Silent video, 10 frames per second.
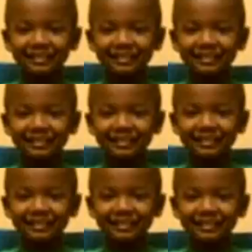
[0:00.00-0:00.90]

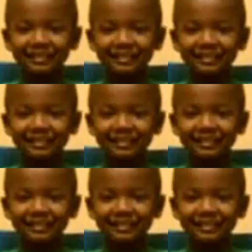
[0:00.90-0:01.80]

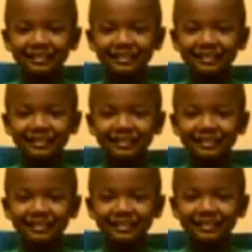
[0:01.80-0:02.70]

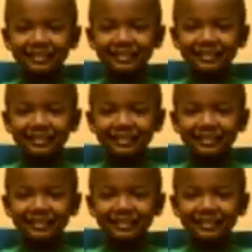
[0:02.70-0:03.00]
The person shown says nothing.